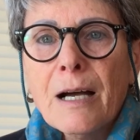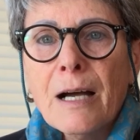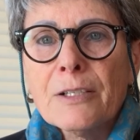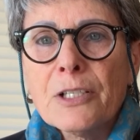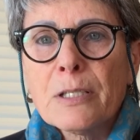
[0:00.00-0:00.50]

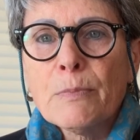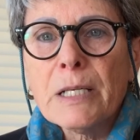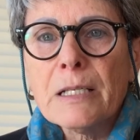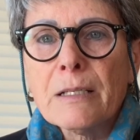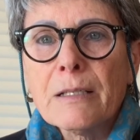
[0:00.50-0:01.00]
I just
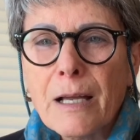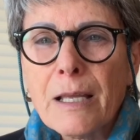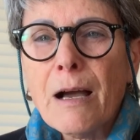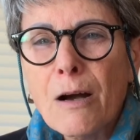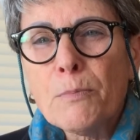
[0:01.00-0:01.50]

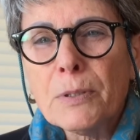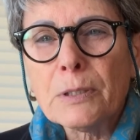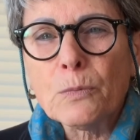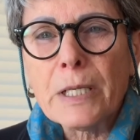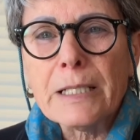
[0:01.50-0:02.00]
I'll put
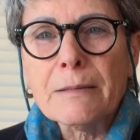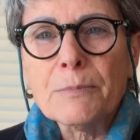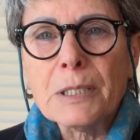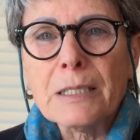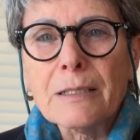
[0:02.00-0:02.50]
the weight,
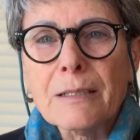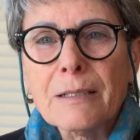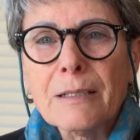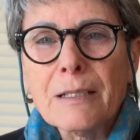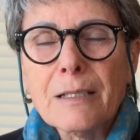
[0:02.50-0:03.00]
but
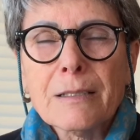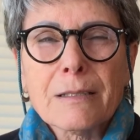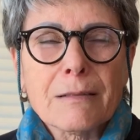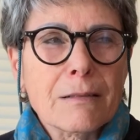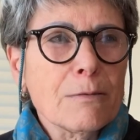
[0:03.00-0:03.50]

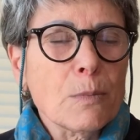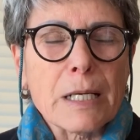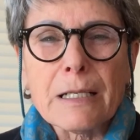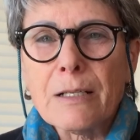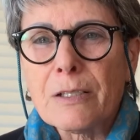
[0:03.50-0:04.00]
it's, oh
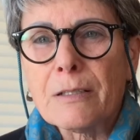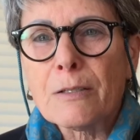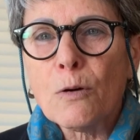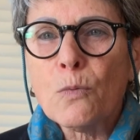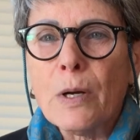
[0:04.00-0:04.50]
my gosh, this
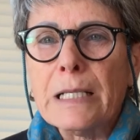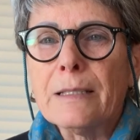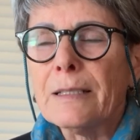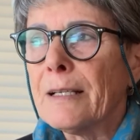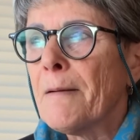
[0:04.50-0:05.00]
whole weight
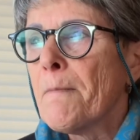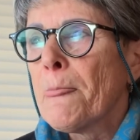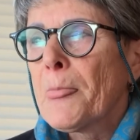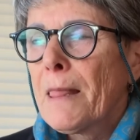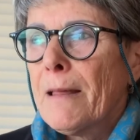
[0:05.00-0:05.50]
thing.
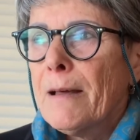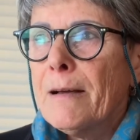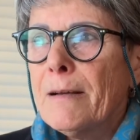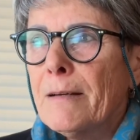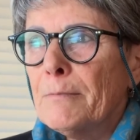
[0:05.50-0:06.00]

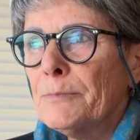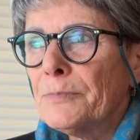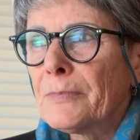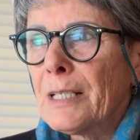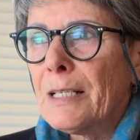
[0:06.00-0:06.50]

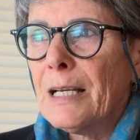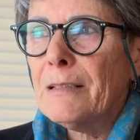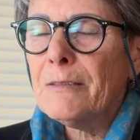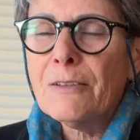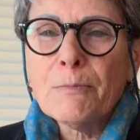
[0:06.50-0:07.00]
I
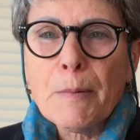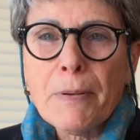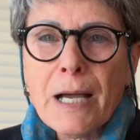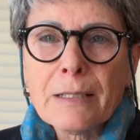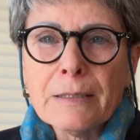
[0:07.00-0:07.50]
don't know, my
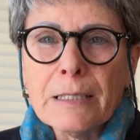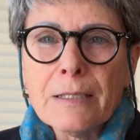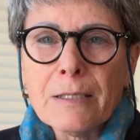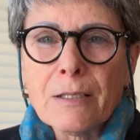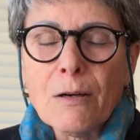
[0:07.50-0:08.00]
pack
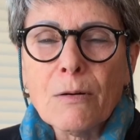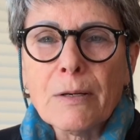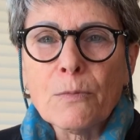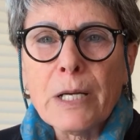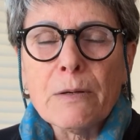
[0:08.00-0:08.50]
needs to go
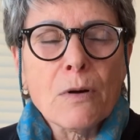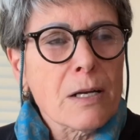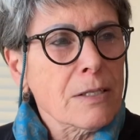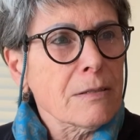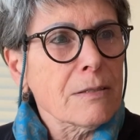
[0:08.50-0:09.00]
on Weight
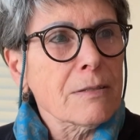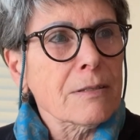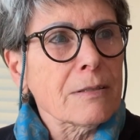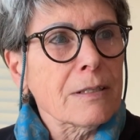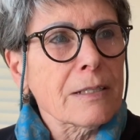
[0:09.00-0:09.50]
Watchers
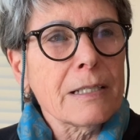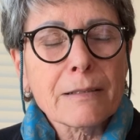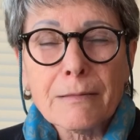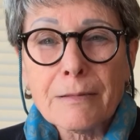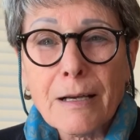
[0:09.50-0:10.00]
or
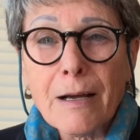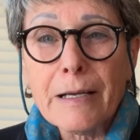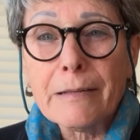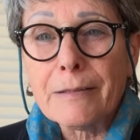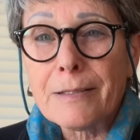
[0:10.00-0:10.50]
keto
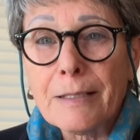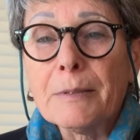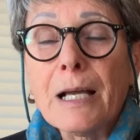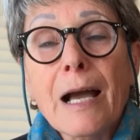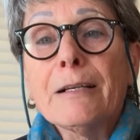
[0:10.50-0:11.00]
diet or
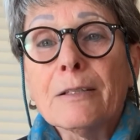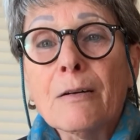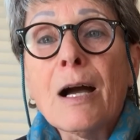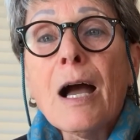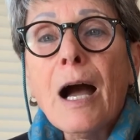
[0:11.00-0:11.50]
something. I don't
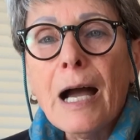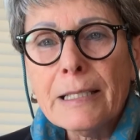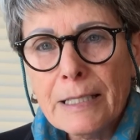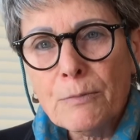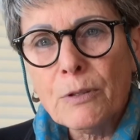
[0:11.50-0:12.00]
know. I
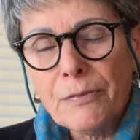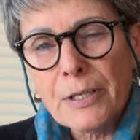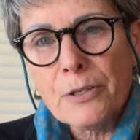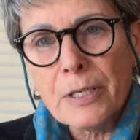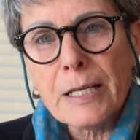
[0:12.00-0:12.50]
think we'll
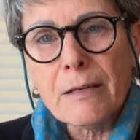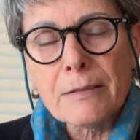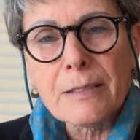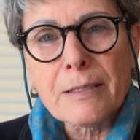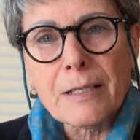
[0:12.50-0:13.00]
figure it
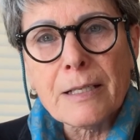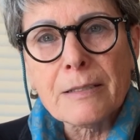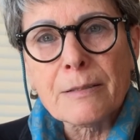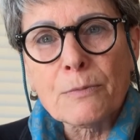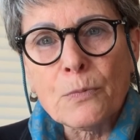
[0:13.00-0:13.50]
out
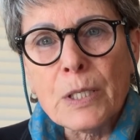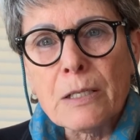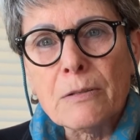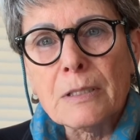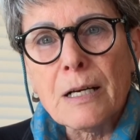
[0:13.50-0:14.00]
as we
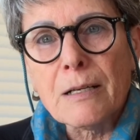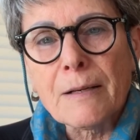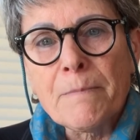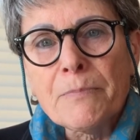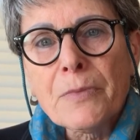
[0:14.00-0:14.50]
go
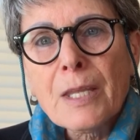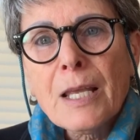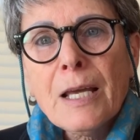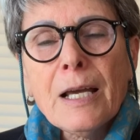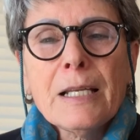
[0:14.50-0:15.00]
along.
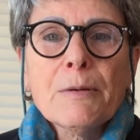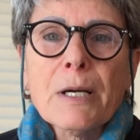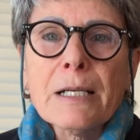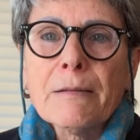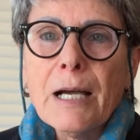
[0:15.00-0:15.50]

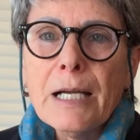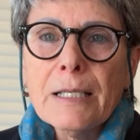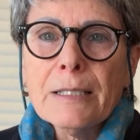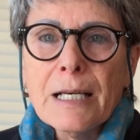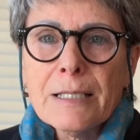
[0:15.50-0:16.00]
Anyway,
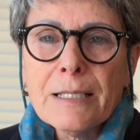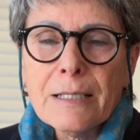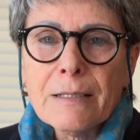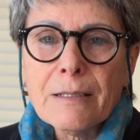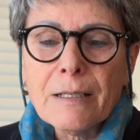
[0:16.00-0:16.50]
that's
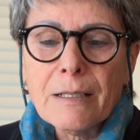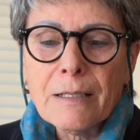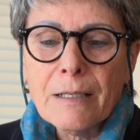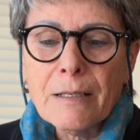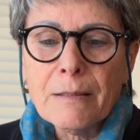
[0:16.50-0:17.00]
it
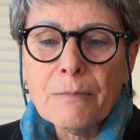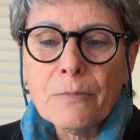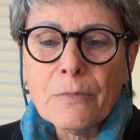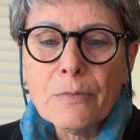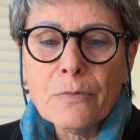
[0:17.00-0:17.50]

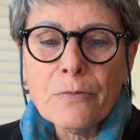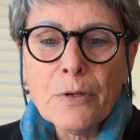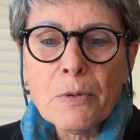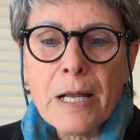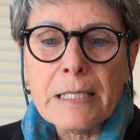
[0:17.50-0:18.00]
for
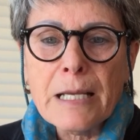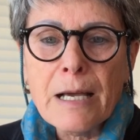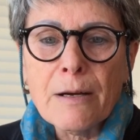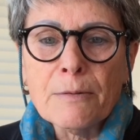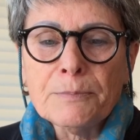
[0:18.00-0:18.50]
right
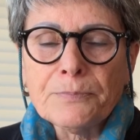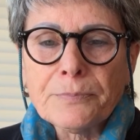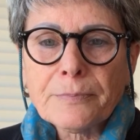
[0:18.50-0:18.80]
now.